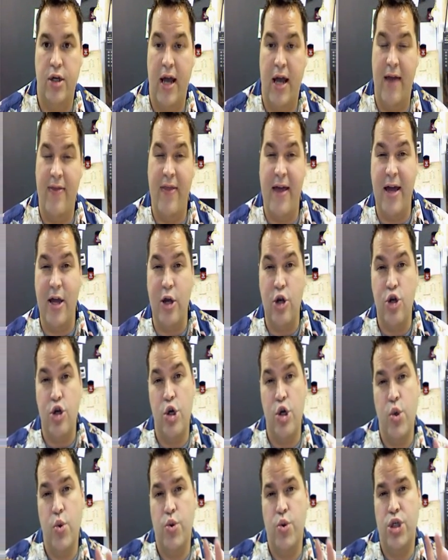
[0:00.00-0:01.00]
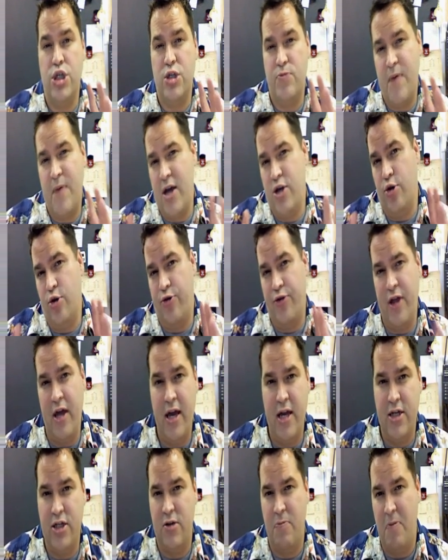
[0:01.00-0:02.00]
and they can do special
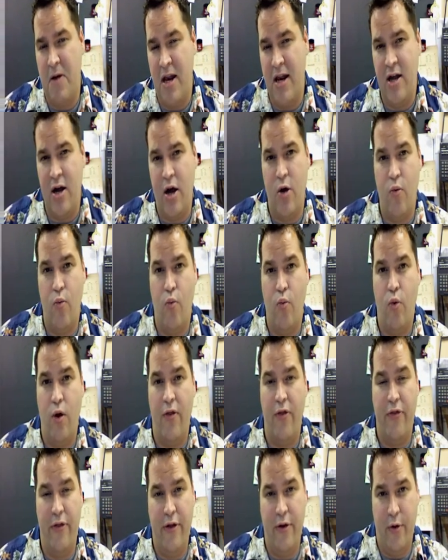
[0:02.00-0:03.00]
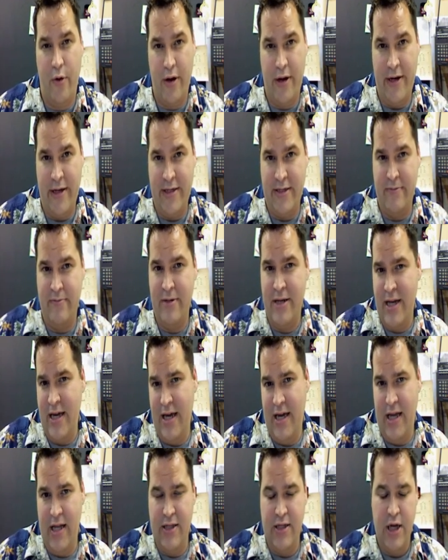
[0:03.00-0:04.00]
things depending on what the organism
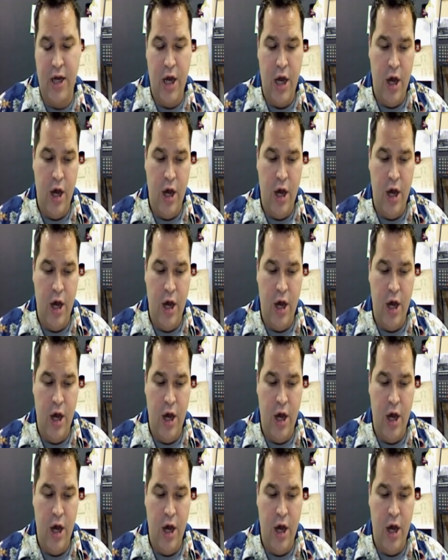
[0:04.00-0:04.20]
needs.